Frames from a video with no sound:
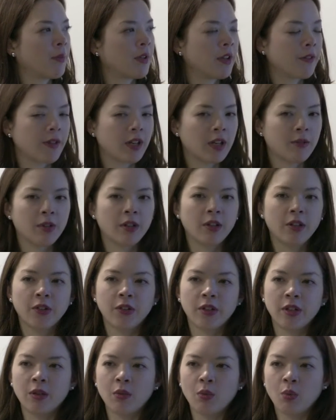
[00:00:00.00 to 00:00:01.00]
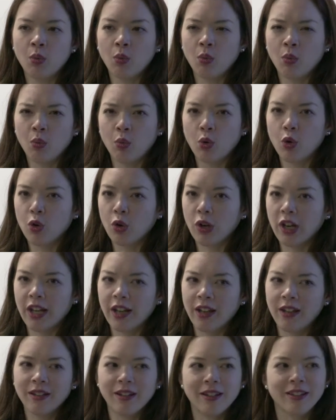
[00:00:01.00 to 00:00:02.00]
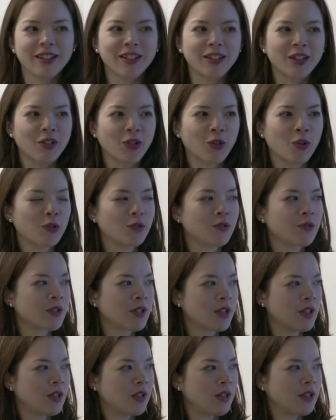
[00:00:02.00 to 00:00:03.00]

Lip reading: If anyone has seen Wall-E, I think it's called,